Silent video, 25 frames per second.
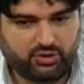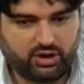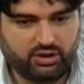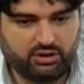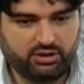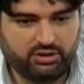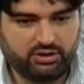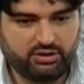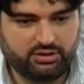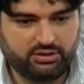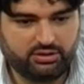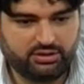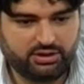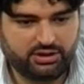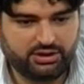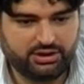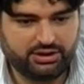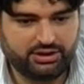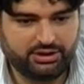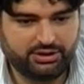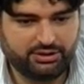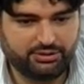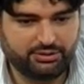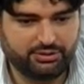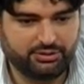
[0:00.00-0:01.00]
you know,
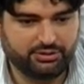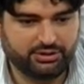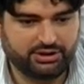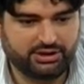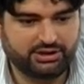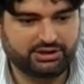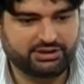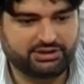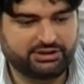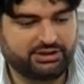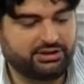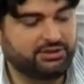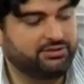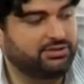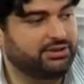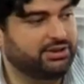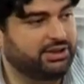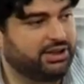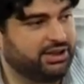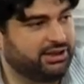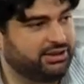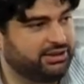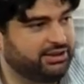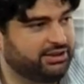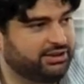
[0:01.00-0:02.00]
another silver
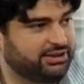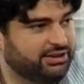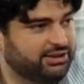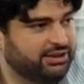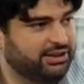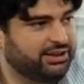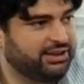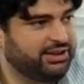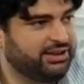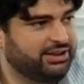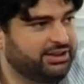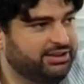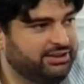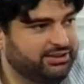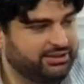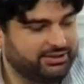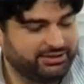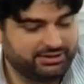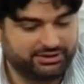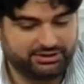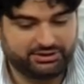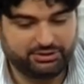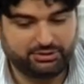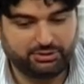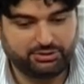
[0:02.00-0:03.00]
lining in
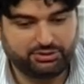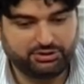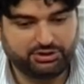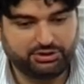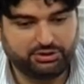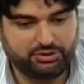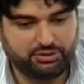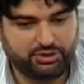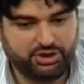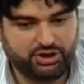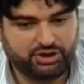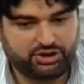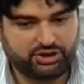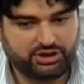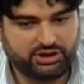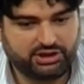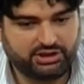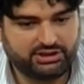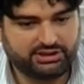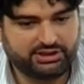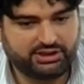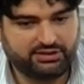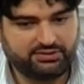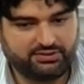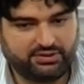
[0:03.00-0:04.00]
this whole situation
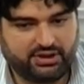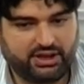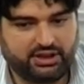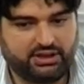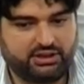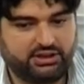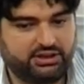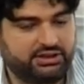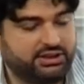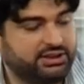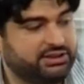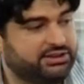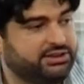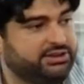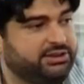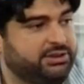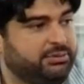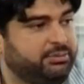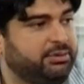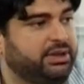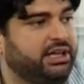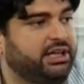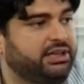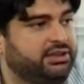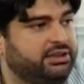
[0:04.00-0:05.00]
is that finally there's a
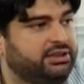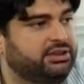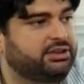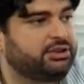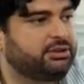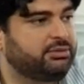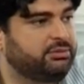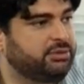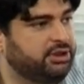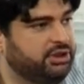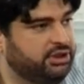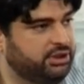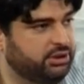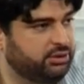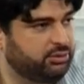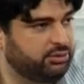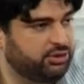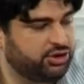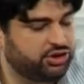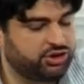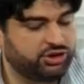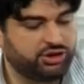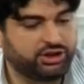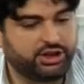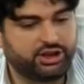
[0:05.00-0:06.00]
debate in Armenia
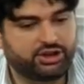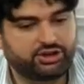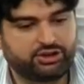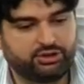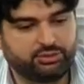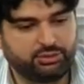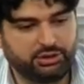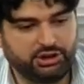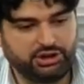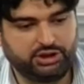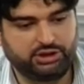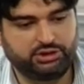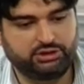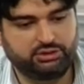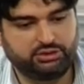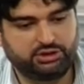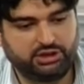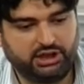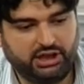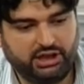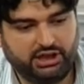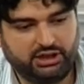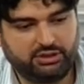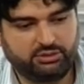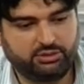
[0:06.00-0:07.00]
which direction we need to
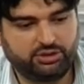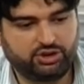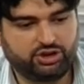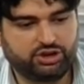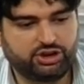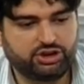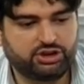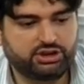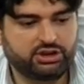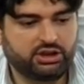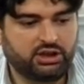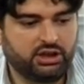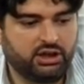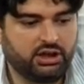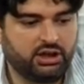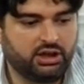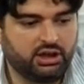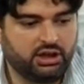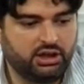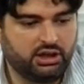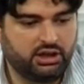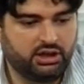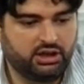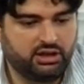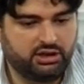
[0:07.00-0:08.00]
take, which is
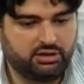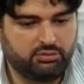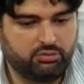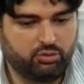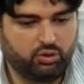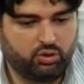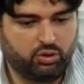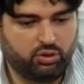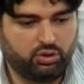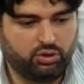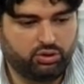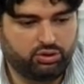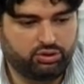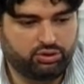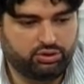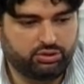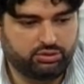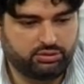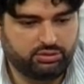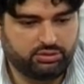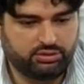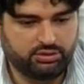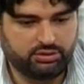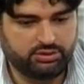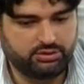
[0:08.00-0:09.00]

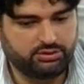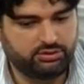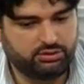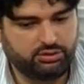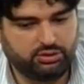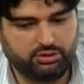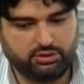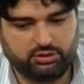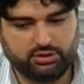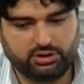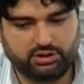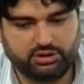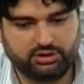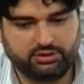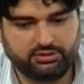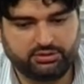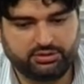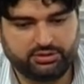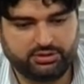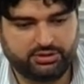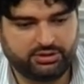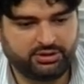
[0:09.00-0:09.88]
more, you know,